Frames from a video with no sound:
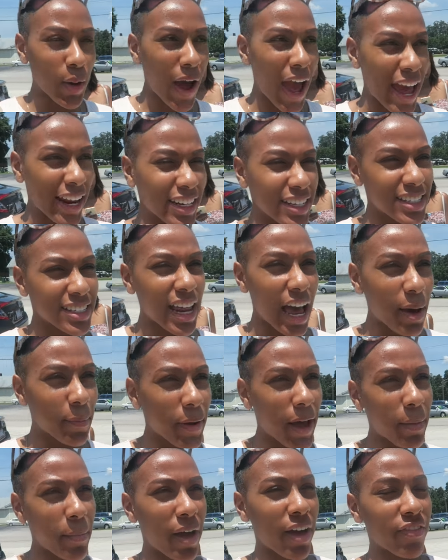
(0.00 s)
Had to
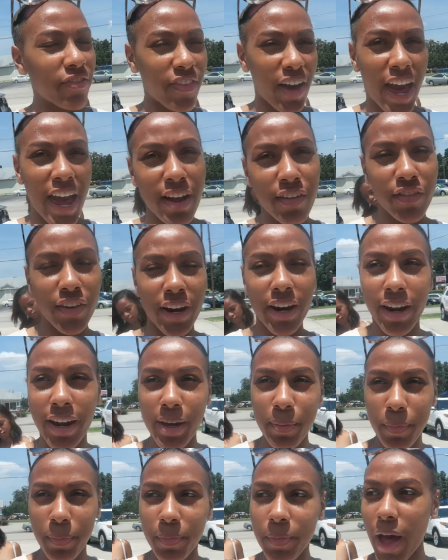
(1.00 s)
stop by my
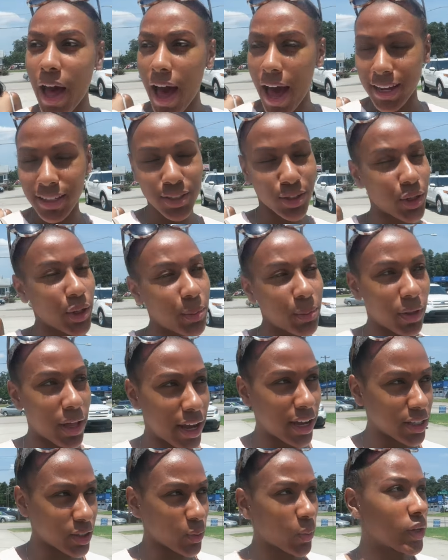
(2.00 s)
favorite ice cream
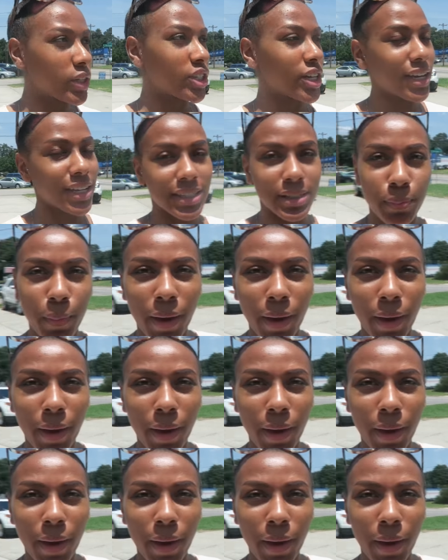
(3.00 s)
place, which is